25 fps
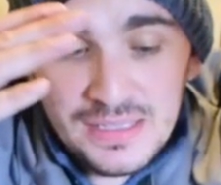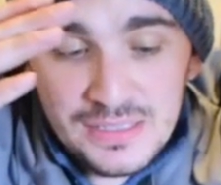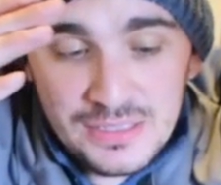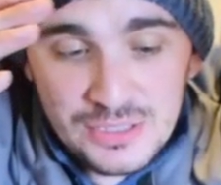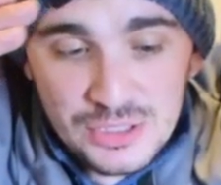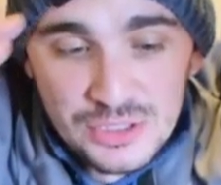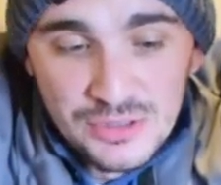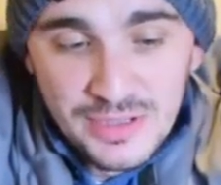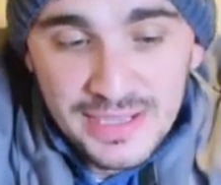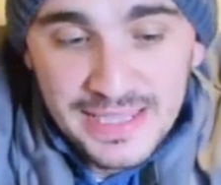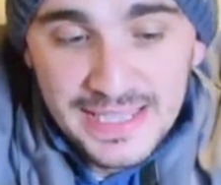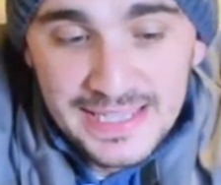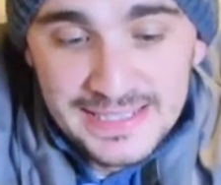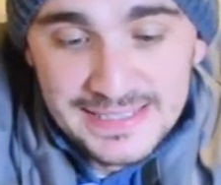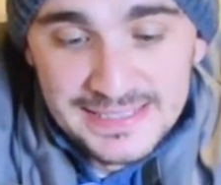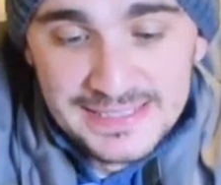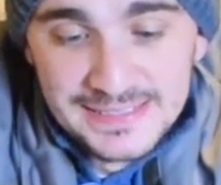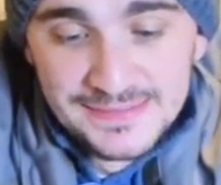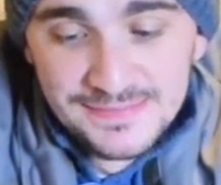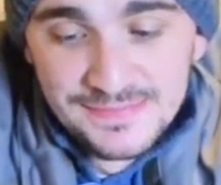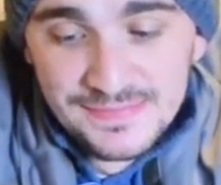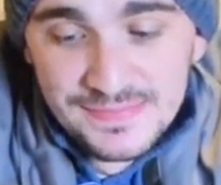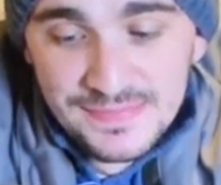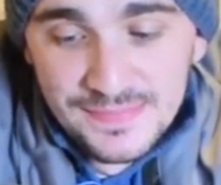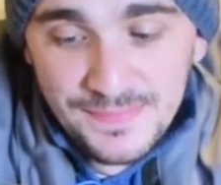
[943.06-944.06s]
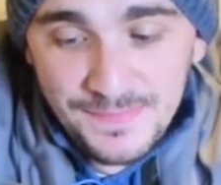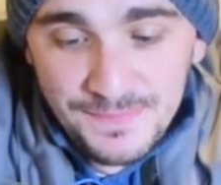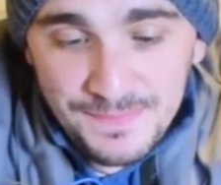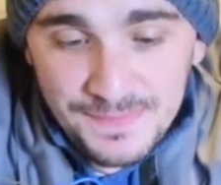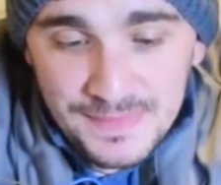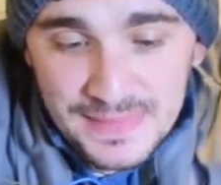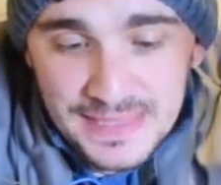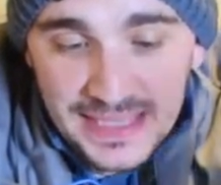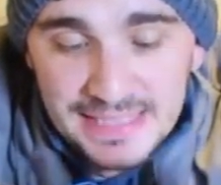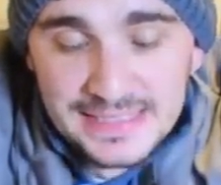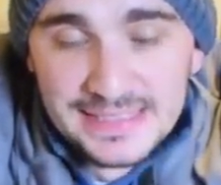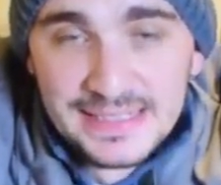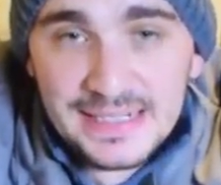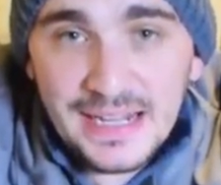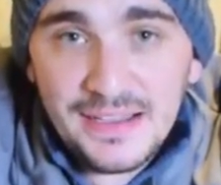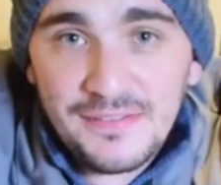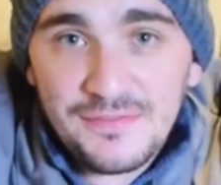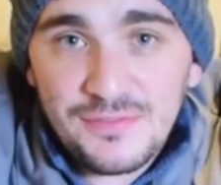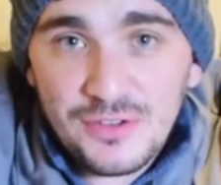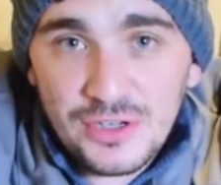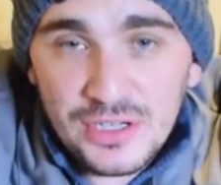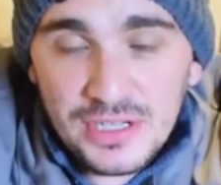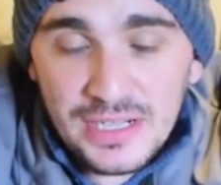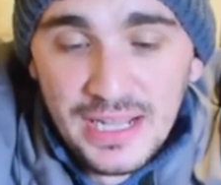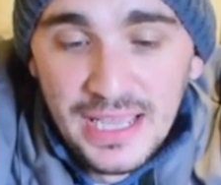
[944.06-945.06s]
So I guess that's enough
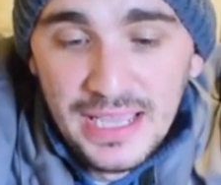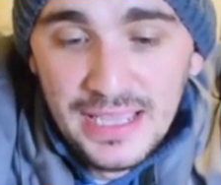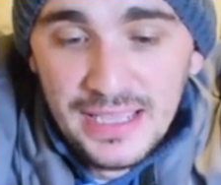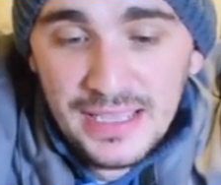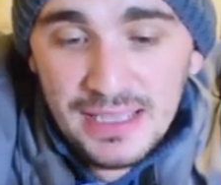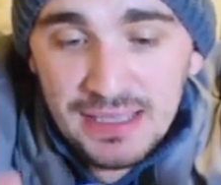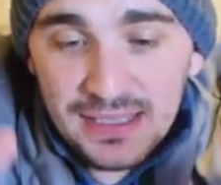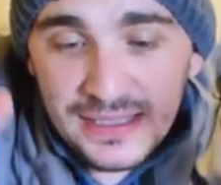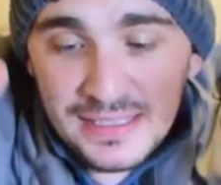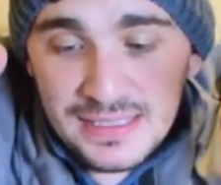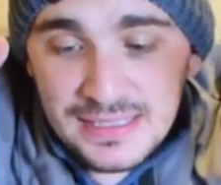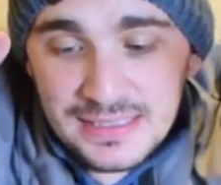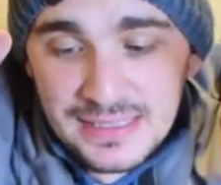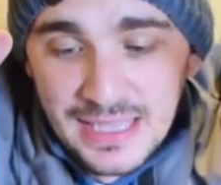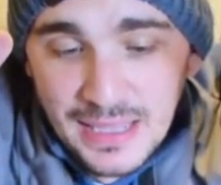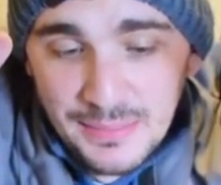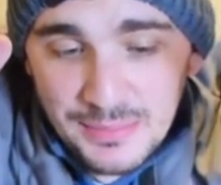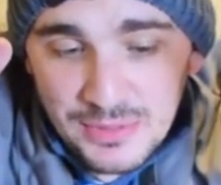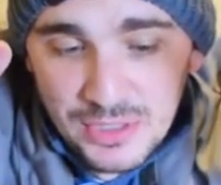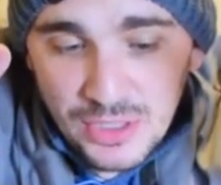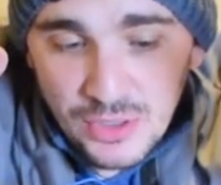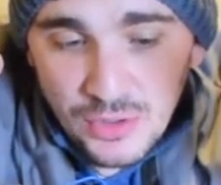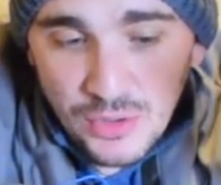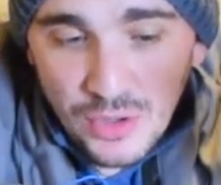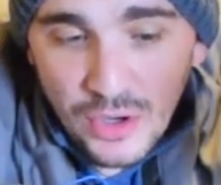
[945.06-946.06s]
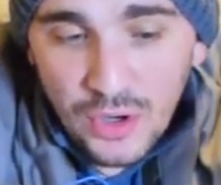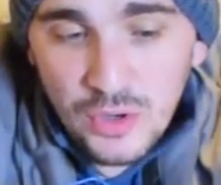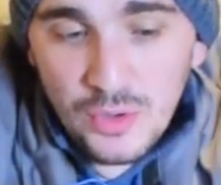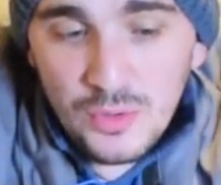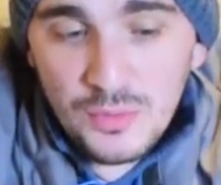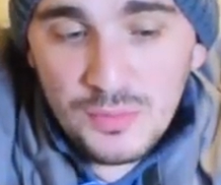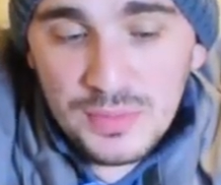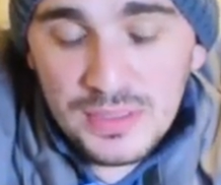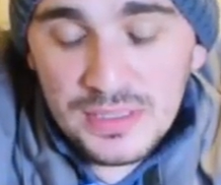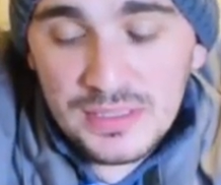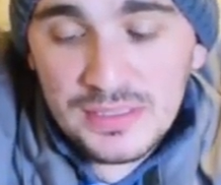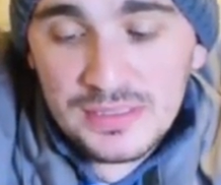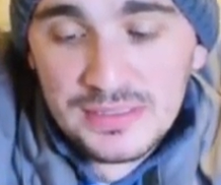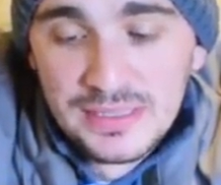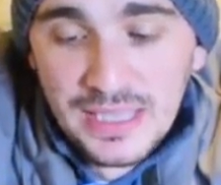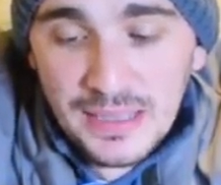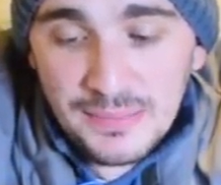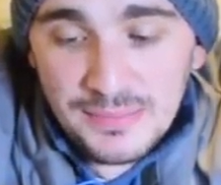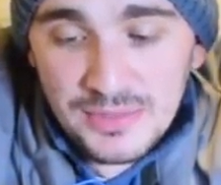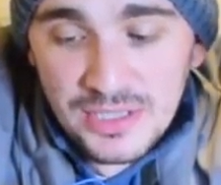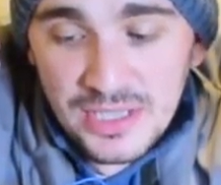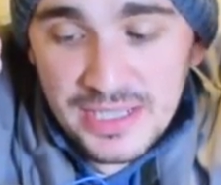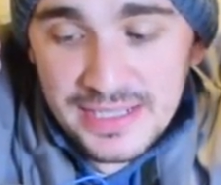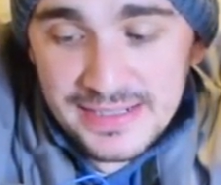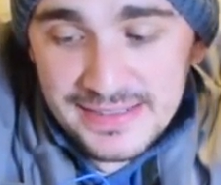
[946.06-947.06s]
for today. Time to go home,
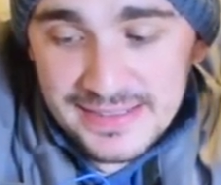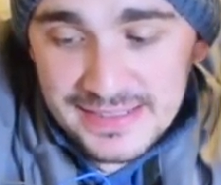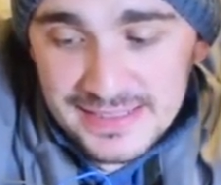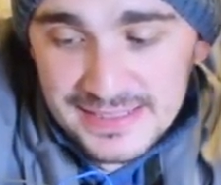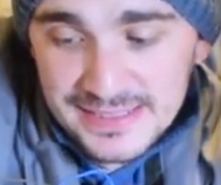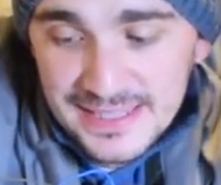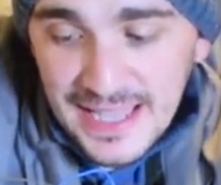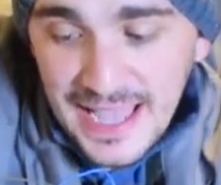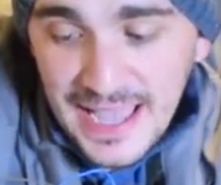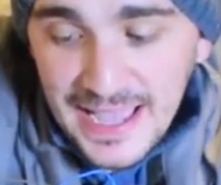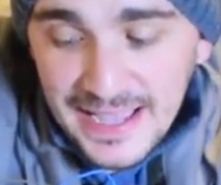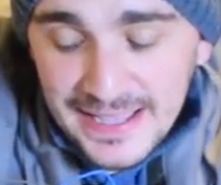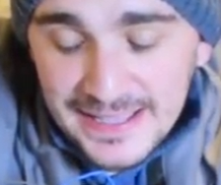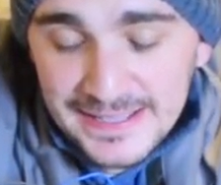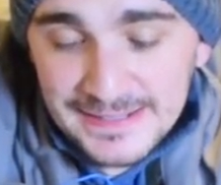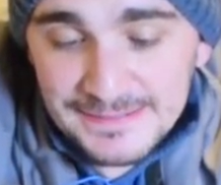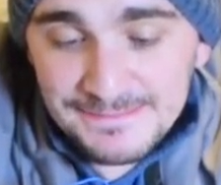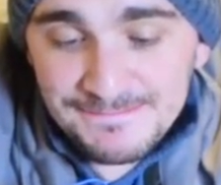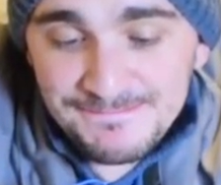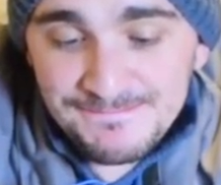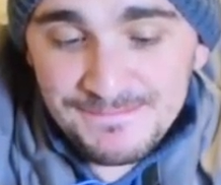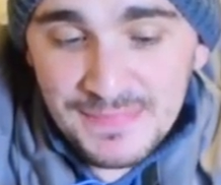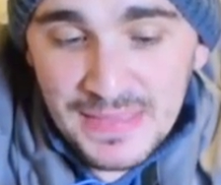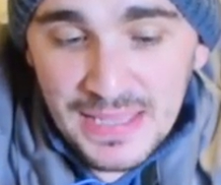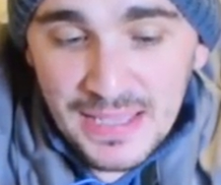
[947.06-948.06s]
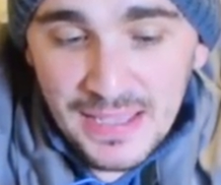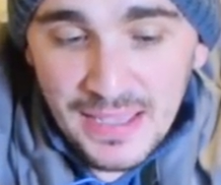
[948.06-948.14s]
time to hit the sack.